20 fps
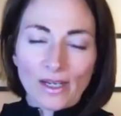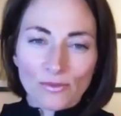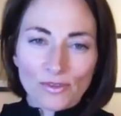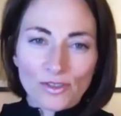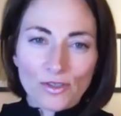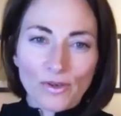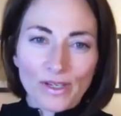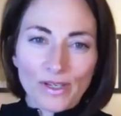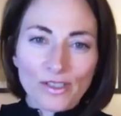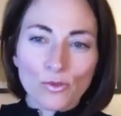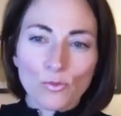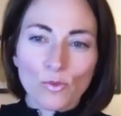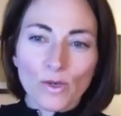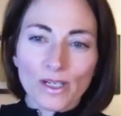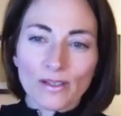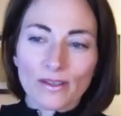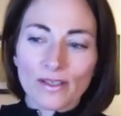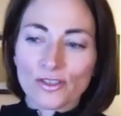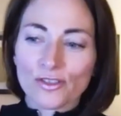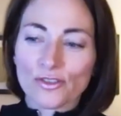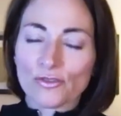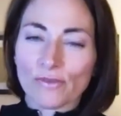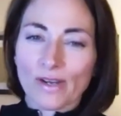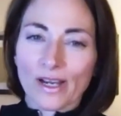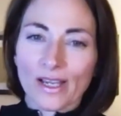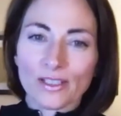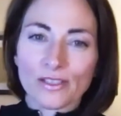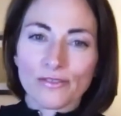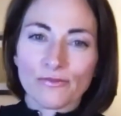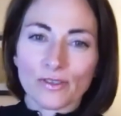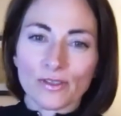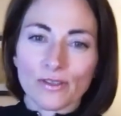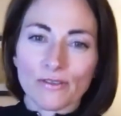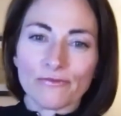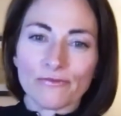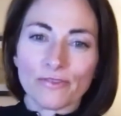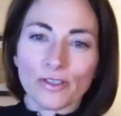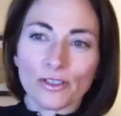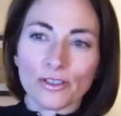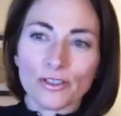I was going to wear this dress for the
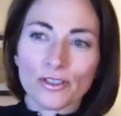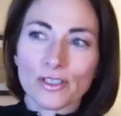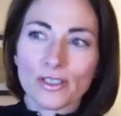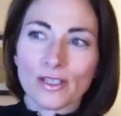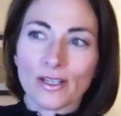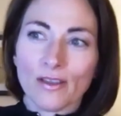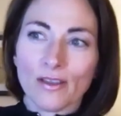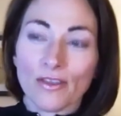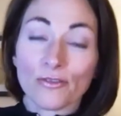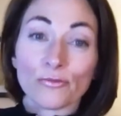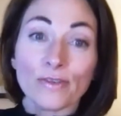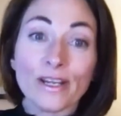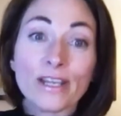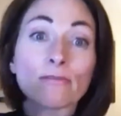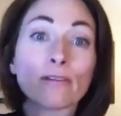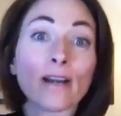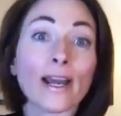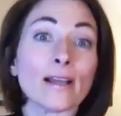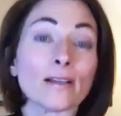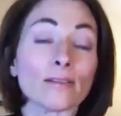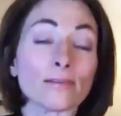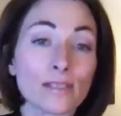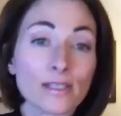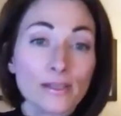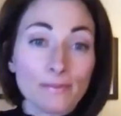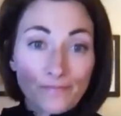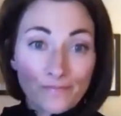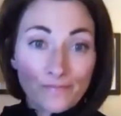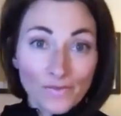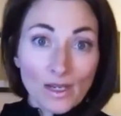first three rounds.